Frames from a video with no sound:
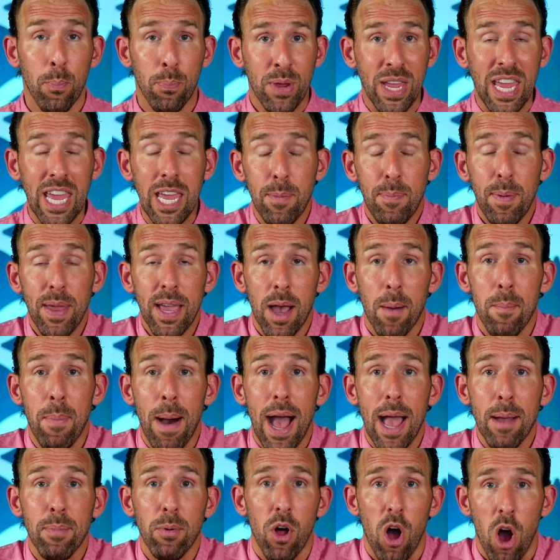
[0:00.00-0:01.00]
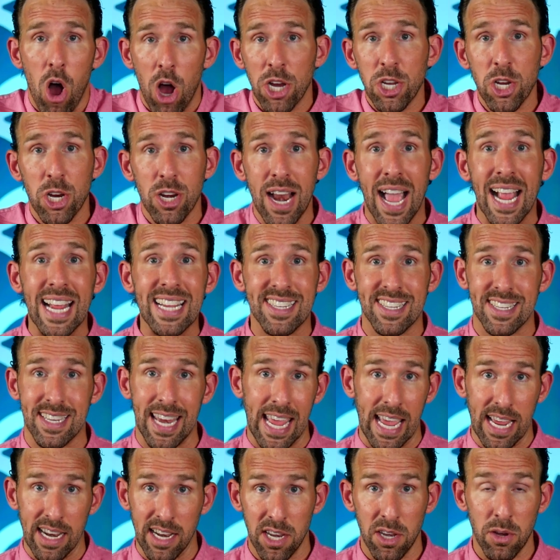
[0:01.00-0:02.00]
keeping a Bible on your
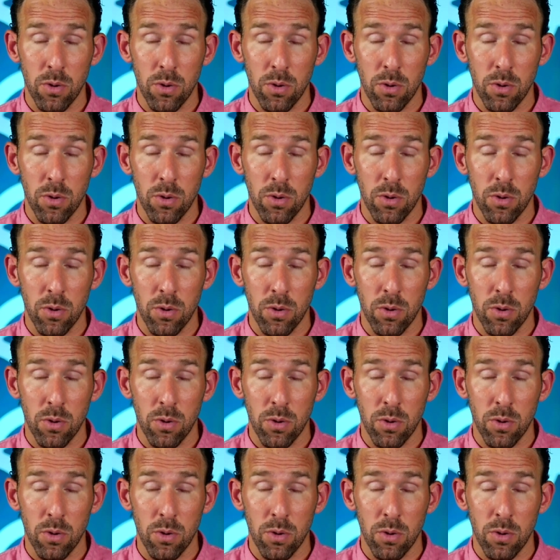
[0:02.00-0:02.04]
nightstand.